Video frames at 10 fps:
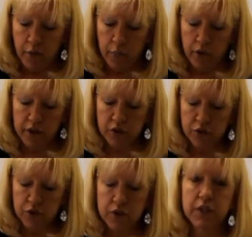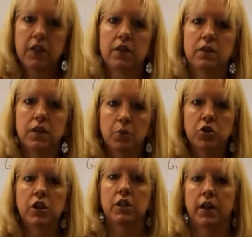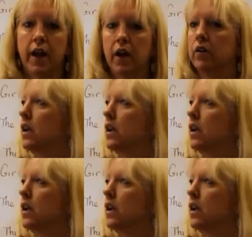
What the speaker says: they're introducing the subject, noun,